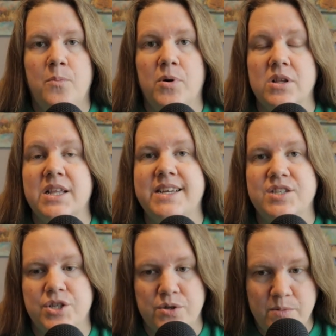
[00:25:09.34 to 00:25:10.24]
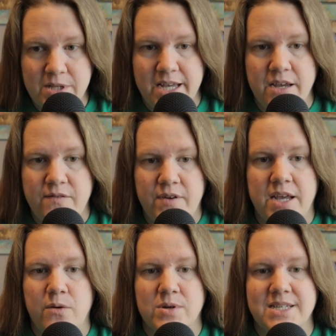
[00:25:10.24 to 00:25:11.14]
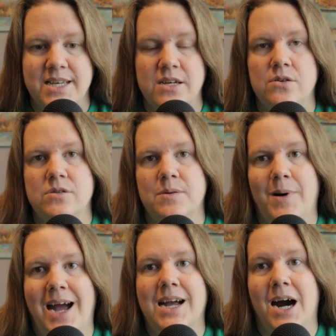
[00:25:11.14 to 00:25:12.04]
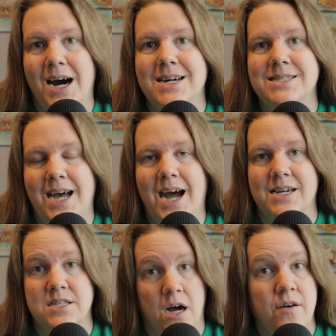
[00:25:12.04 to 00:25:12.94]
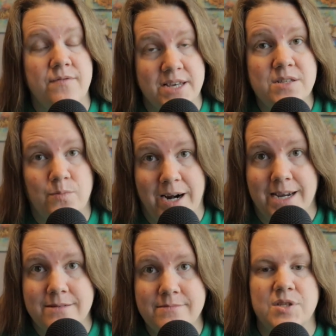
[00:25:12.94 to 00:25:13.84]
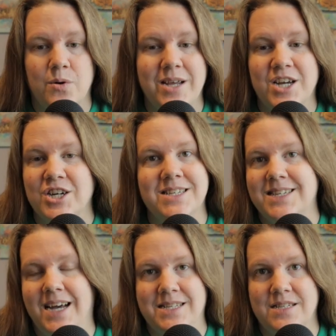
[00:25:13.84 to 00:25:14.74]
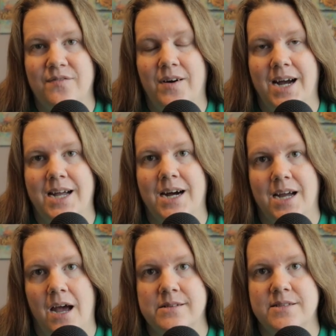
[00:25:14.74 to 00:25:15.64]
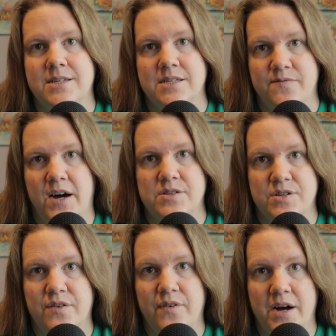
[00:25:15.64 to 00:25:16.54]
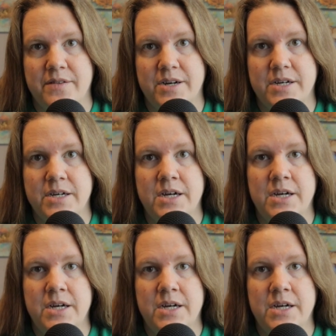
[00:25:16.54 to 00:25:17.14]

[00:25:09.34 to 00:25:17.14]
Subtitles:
Police do believe he was killed by contacts of this ring, so he couldn't testify against his foster father.